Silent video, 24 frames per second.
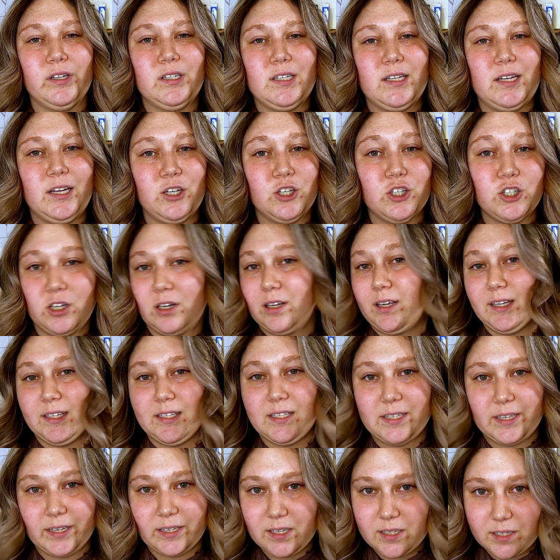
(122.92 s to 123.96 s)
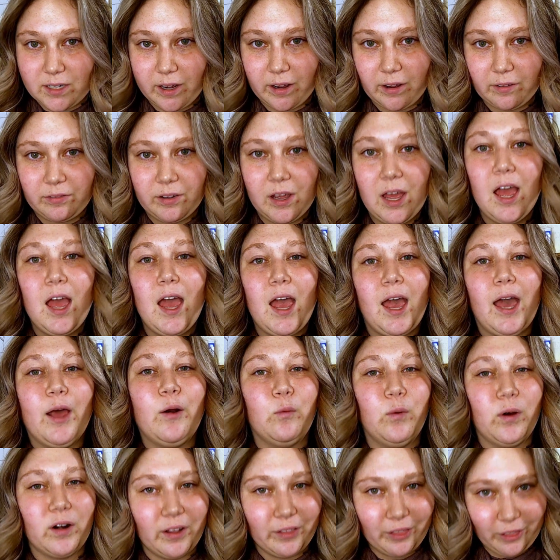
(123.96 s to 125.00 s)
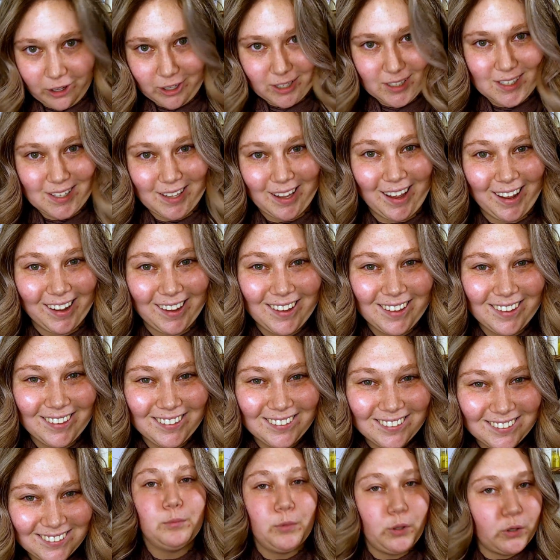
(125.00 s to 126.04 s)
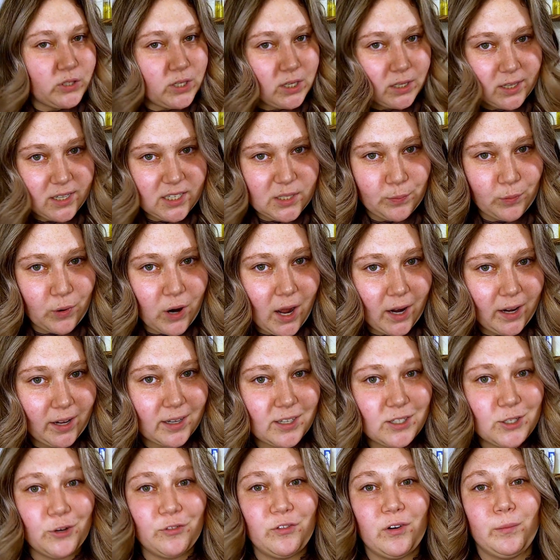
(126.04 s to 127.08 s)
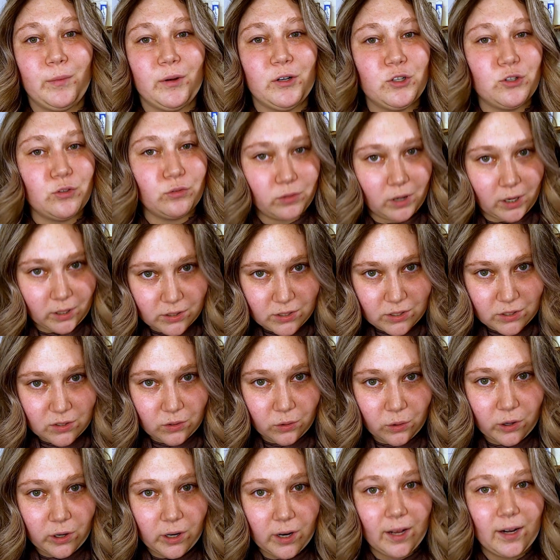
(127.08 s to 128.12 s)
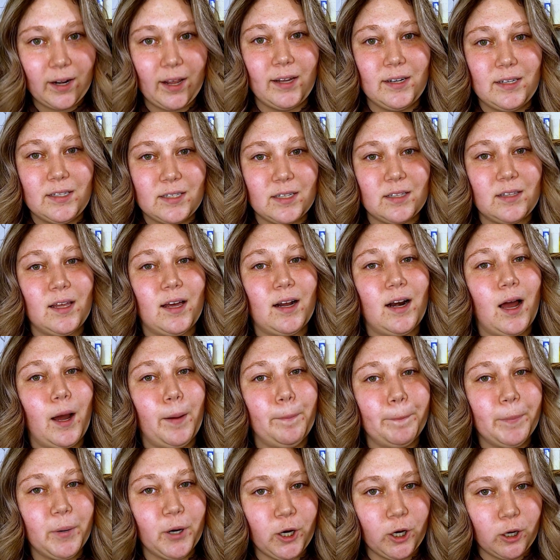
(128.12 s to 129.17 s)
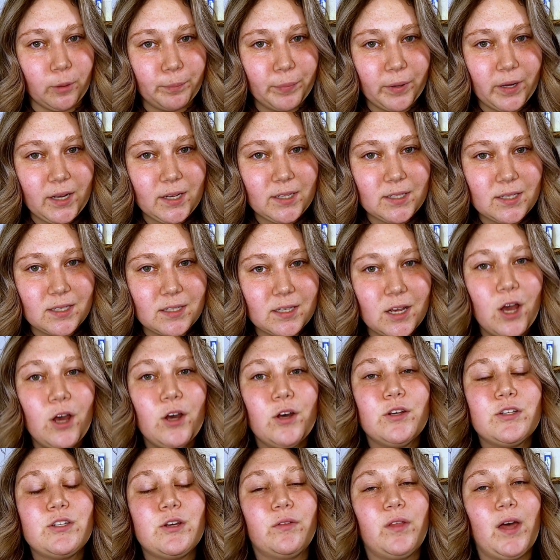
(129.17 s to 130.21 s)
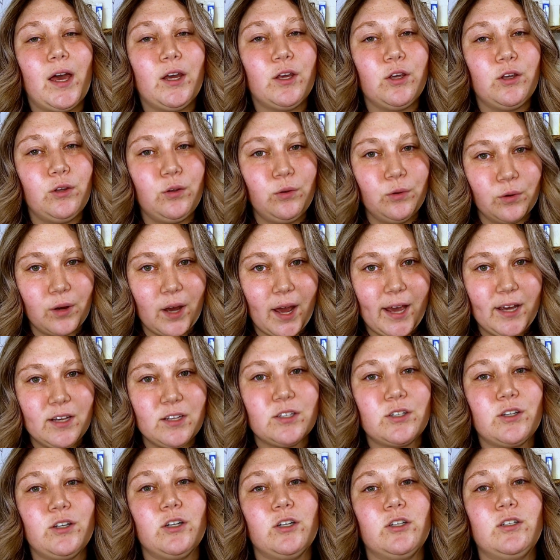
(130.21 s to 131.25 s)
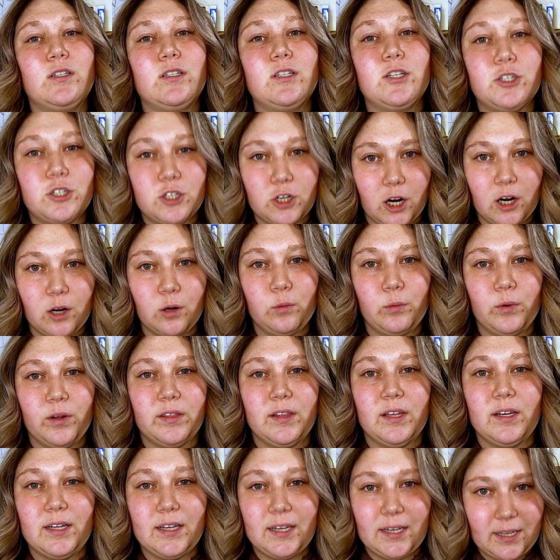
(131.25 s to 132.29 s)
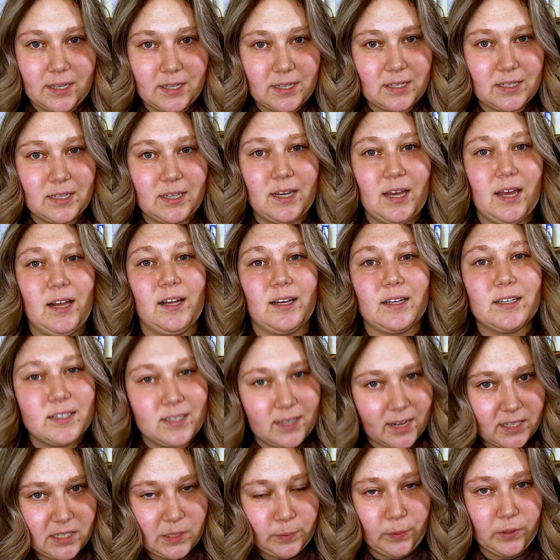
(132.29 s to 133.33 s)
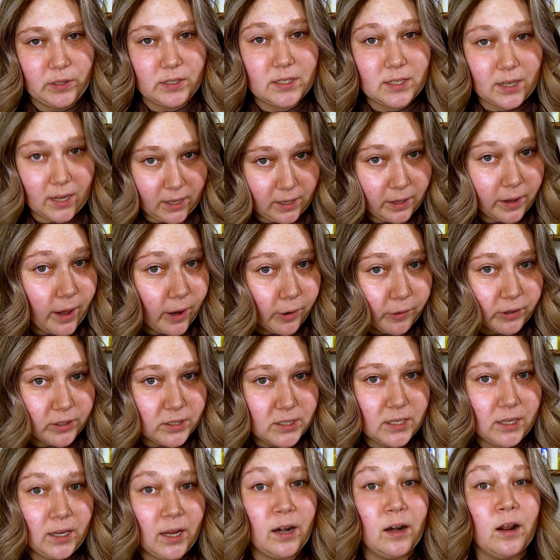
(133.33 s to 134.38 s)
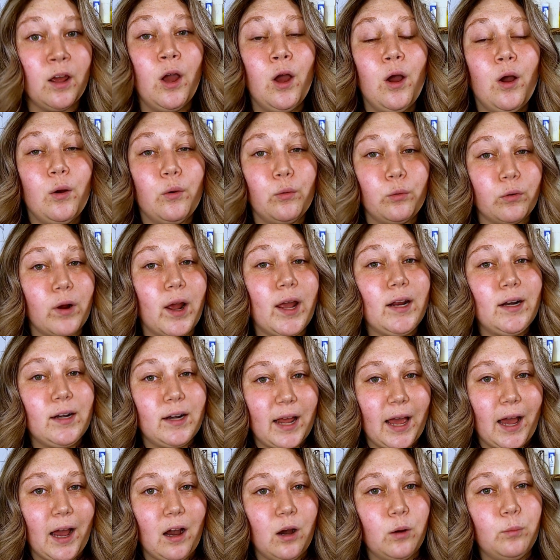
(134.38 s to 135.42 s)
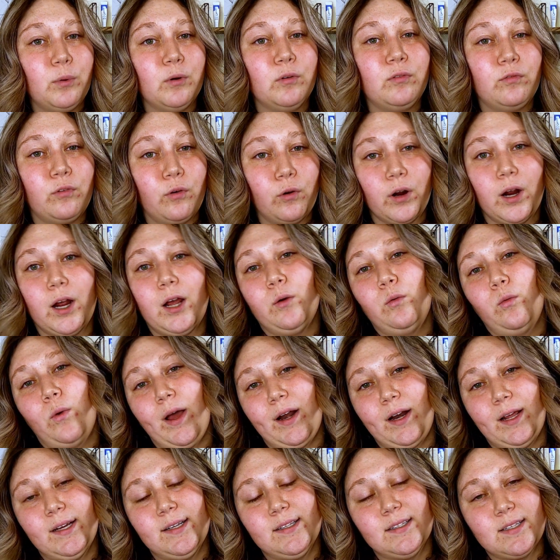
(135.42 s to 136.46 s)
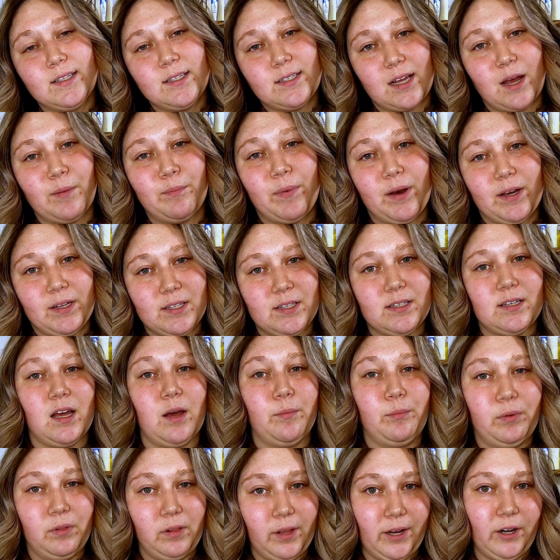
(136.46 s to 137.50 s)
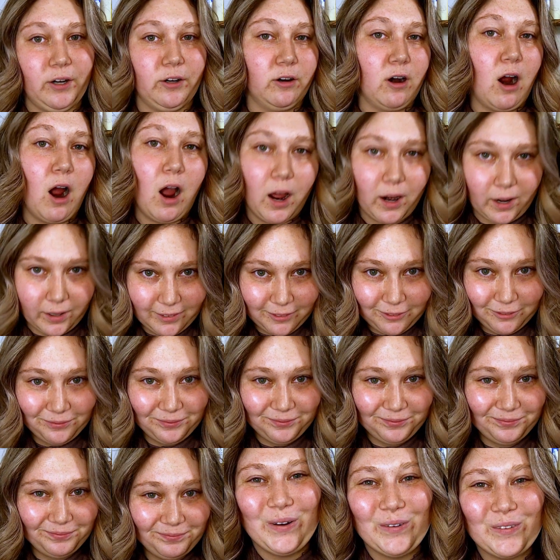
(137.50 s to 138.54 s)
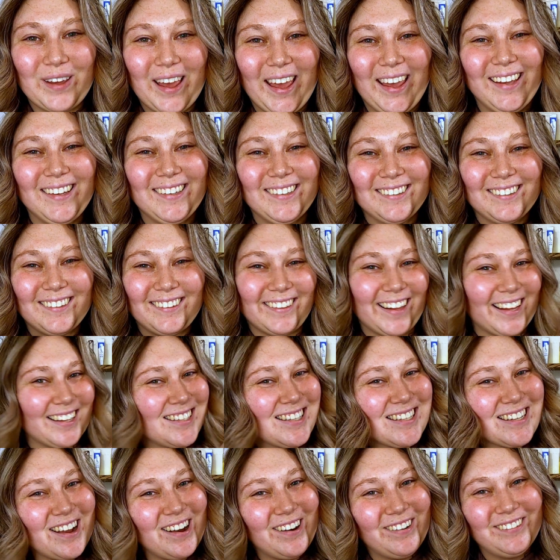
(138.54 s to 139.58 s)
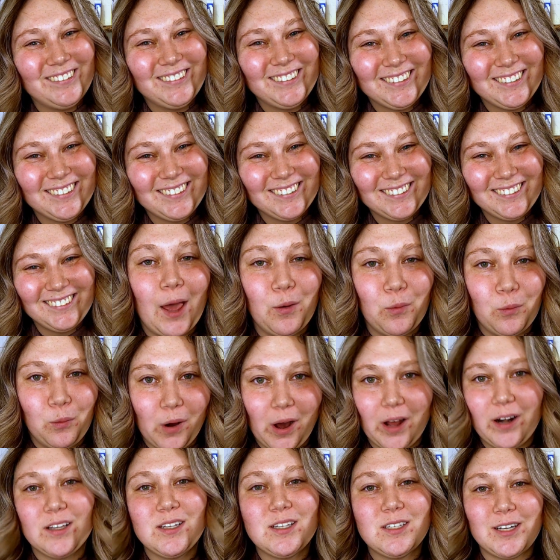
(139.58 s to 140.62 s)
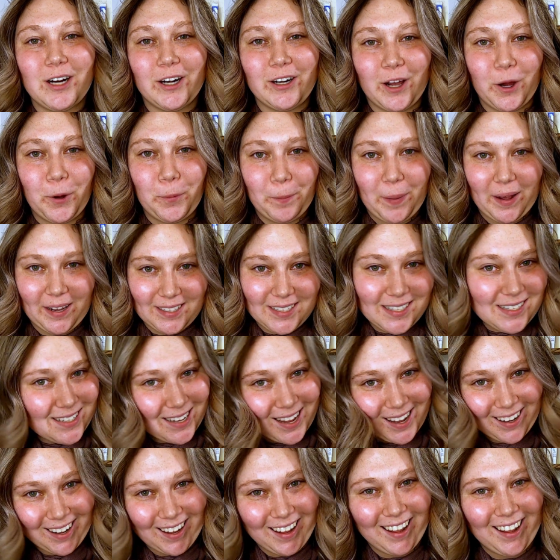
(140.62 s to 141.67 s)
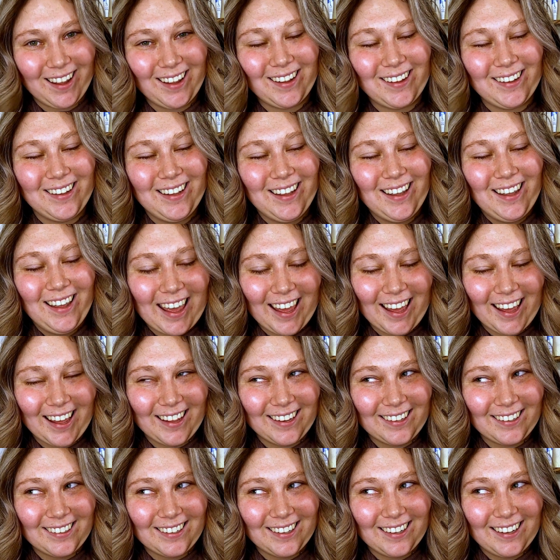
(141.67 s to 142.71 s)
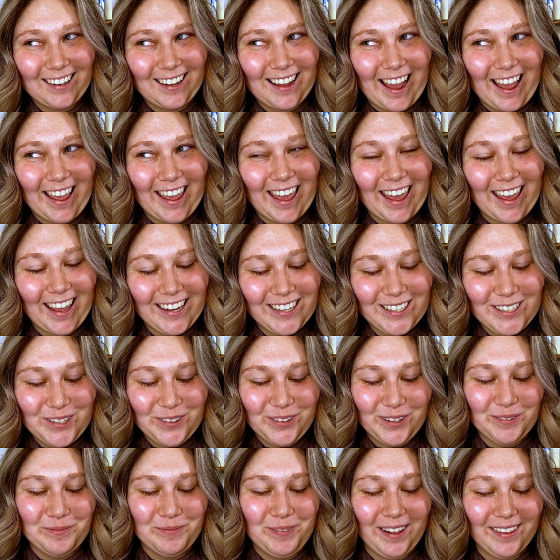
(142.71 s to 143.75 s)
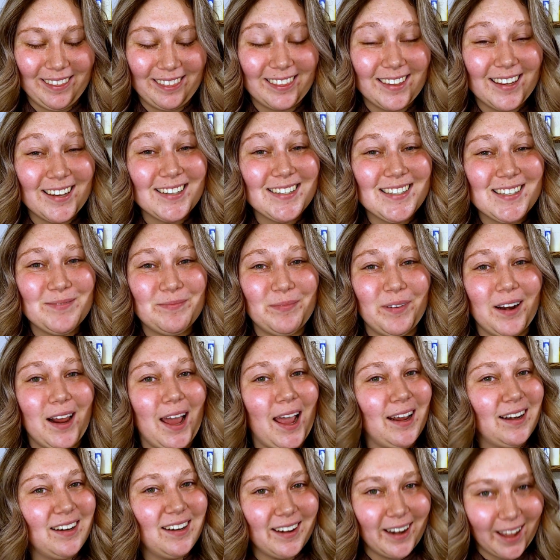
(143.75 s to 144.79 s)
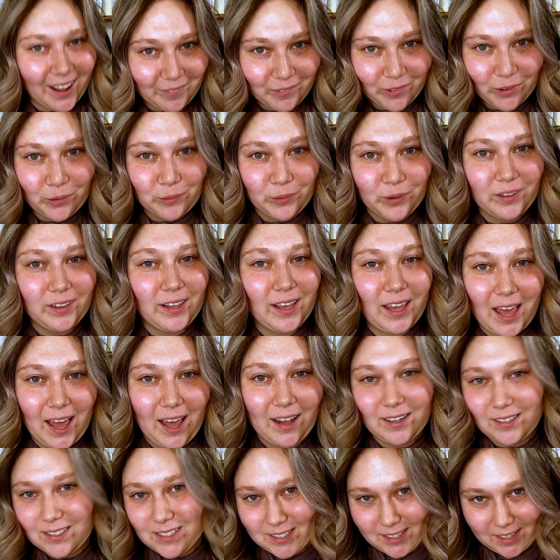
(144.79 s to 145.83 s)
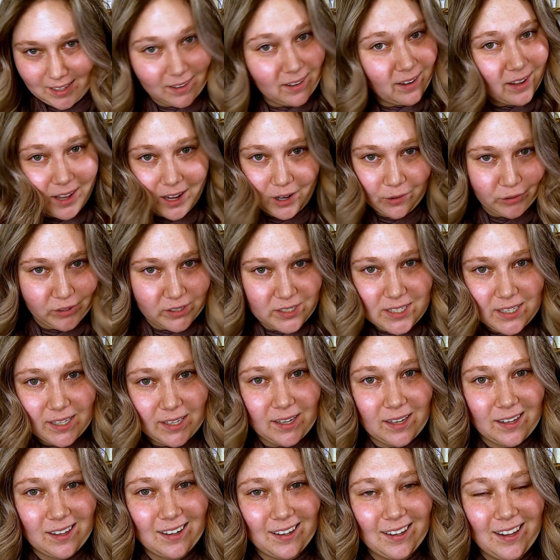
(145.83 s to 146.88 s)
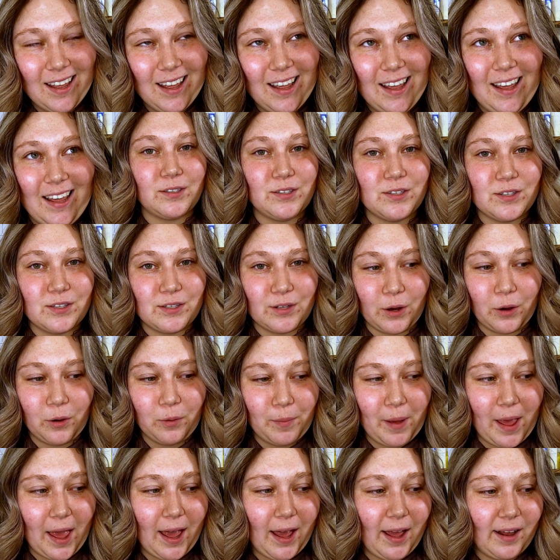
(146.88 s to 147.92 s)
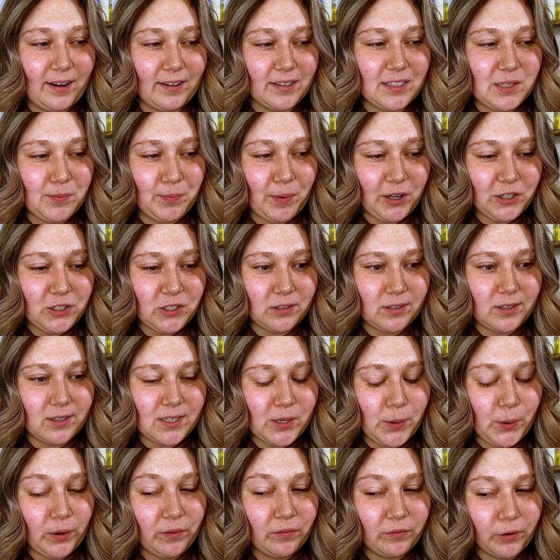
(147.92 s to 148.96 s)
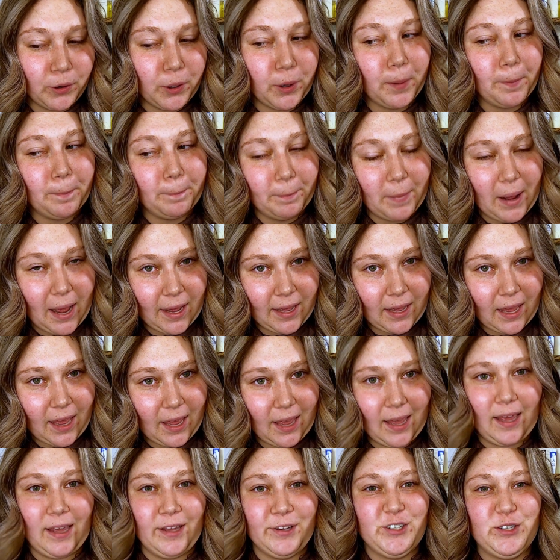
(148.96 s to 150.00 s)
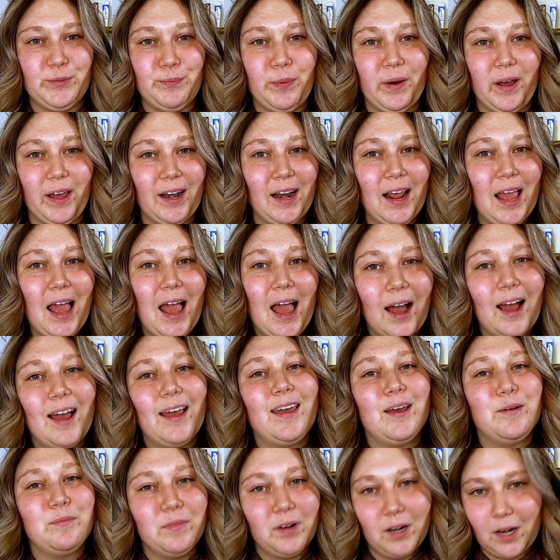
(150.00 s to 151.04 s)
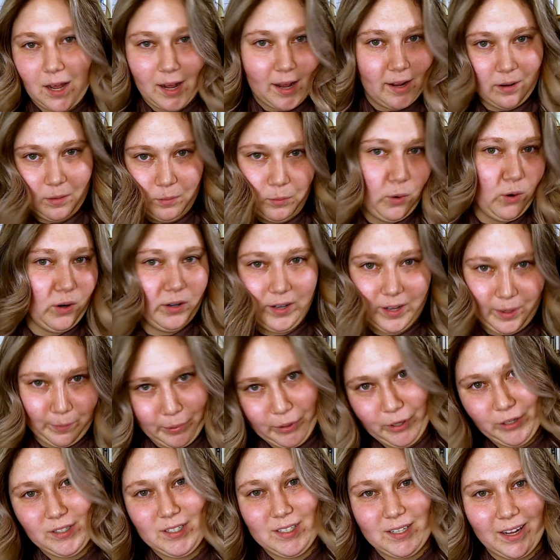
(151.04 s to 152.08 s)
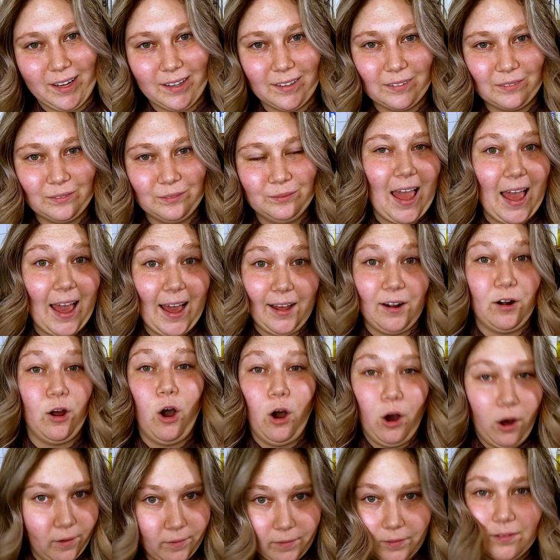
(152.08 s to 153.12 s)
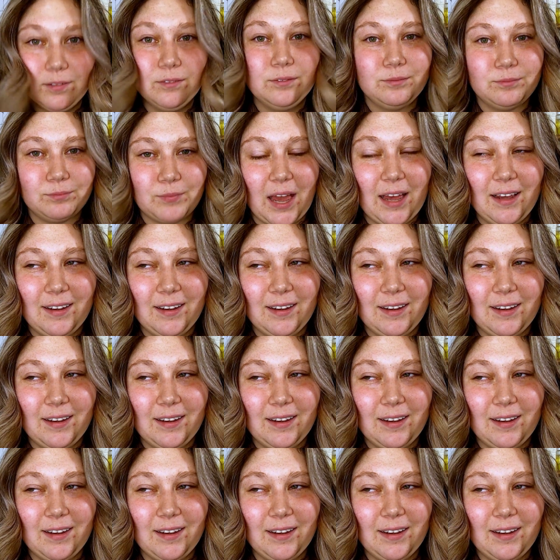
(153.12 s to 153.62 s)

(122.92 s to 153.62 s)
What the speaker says: routine should consist of and what it looks like. Most of these products are from a drugstore, and I did that on purpose so that you guys could start with an easy and accessible skincare routine right now before I went in step by step later on. Okay, let's go. I want to start out by saying, and I hate to admit this, but I never really had a skincare routine. It's so bad, especially someone for my age, but I am not a morning person at all.